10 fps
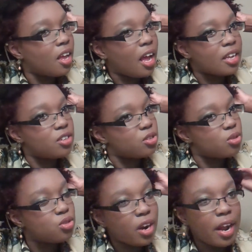I
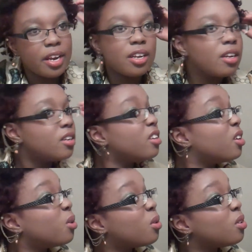do try to,
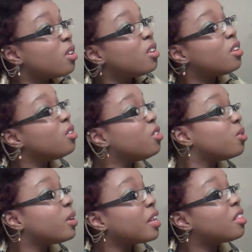you
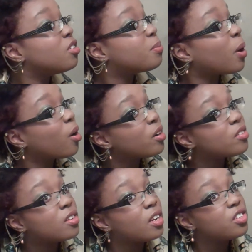do get these parts,
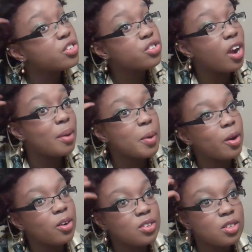and I just try my
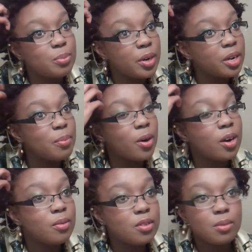hardest to break
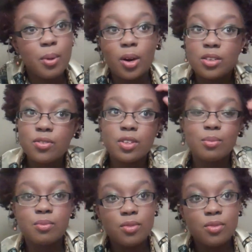apart the parts for